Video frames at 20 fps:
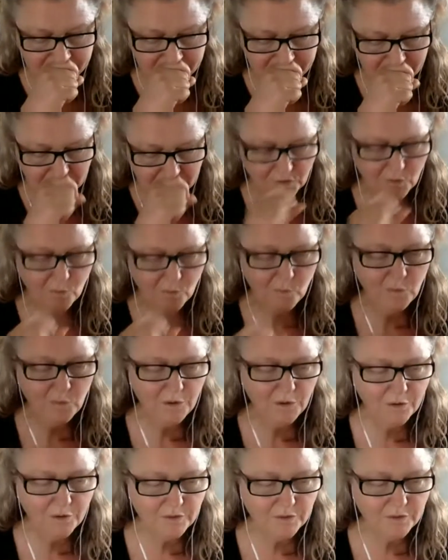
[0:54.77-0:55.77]

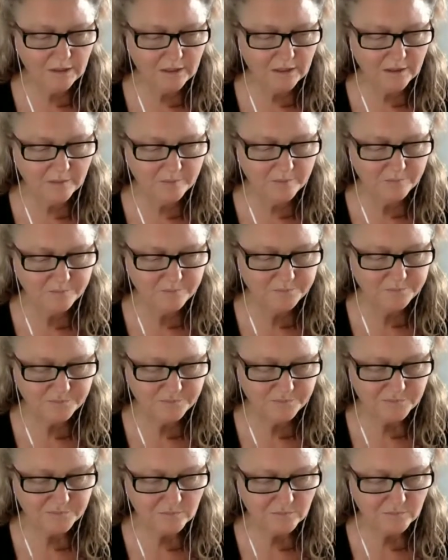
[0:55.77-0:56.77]
work that
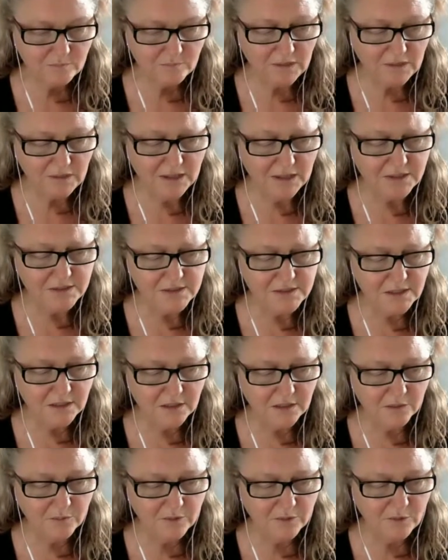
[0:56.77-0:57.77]
is
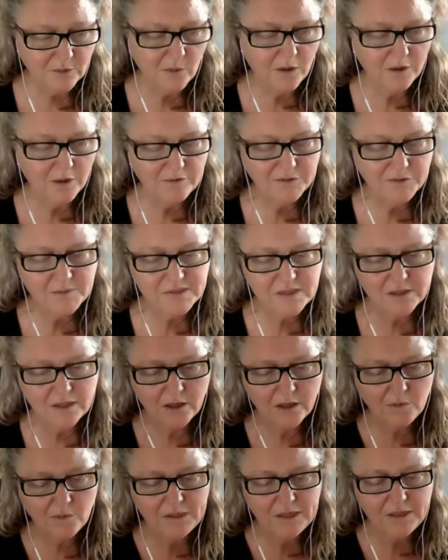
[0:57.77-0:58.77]
required of them. So they
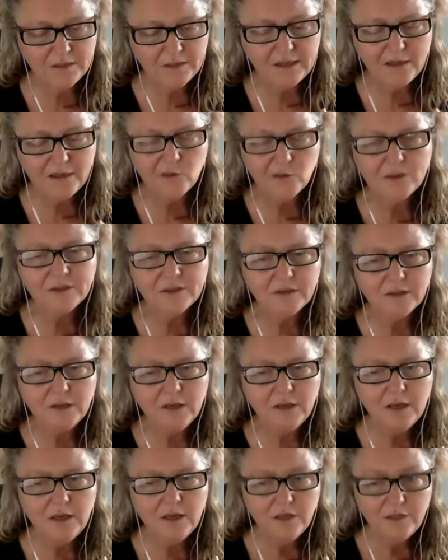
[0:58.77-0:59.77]
go in and they look at the
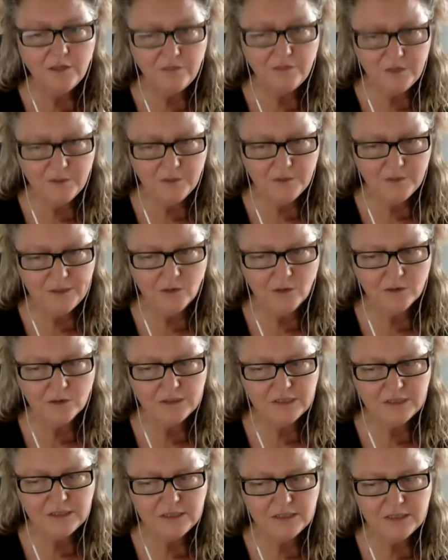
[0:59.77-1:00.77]
theory
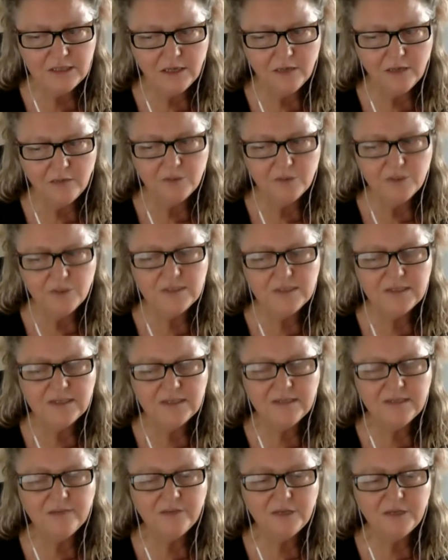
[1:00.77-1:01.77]
content, which is
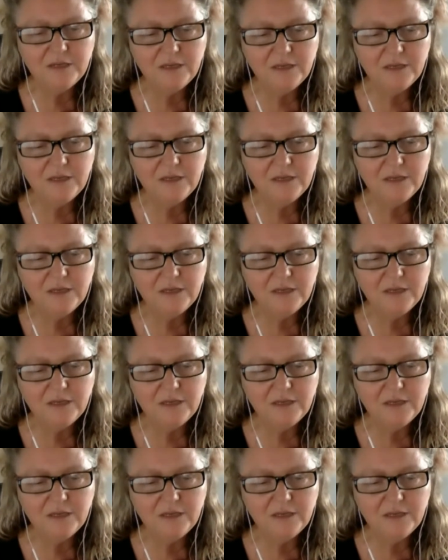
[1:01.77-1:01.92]
delivered in a